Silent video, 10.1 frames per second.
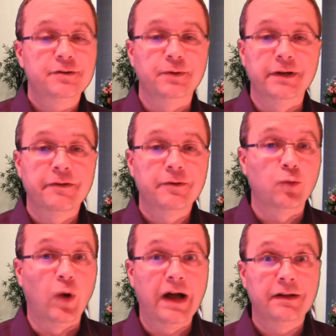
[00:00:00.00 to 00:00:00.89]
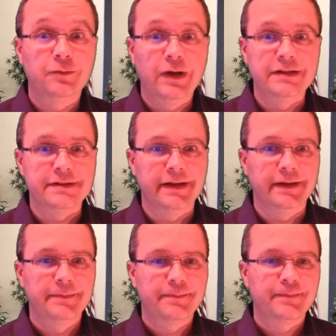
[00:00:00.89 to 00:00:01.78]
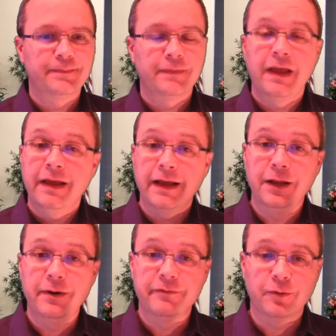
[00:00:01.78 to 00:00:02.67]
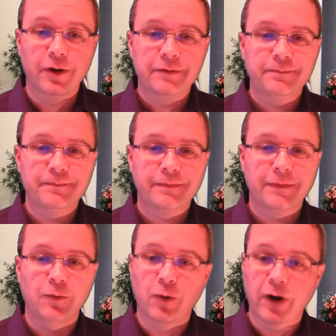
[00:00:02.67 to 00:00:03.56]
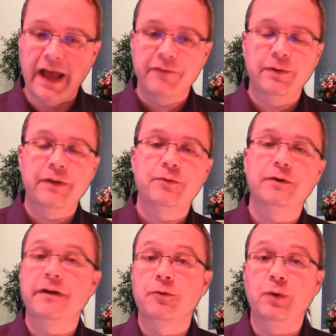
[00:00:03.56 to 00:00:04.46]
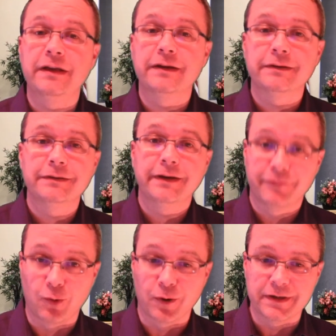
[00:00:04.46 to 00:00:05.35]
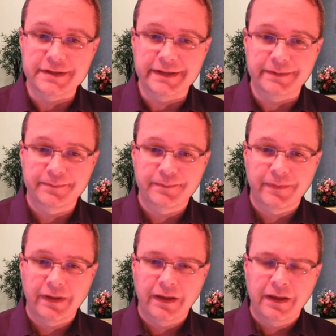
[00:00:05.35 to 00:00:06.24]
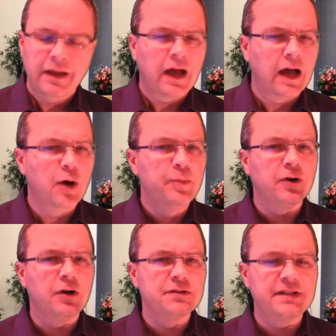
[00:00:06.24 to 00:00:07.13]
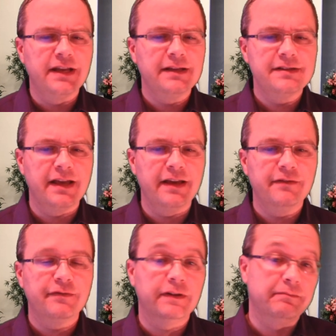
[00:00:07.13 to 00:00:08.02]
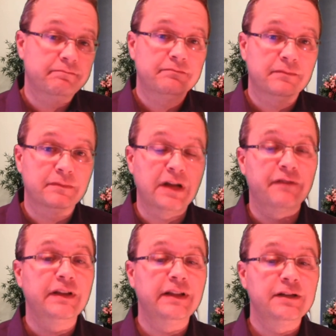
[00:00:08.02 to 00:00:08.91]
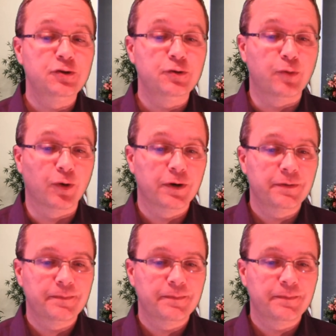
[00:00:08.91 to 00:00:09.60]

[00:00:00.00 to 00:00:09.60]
to another wild Wednesday. Hello everyone. We're halfway through another week of quarantine. I hope you're all staying safe and not feeling too bored.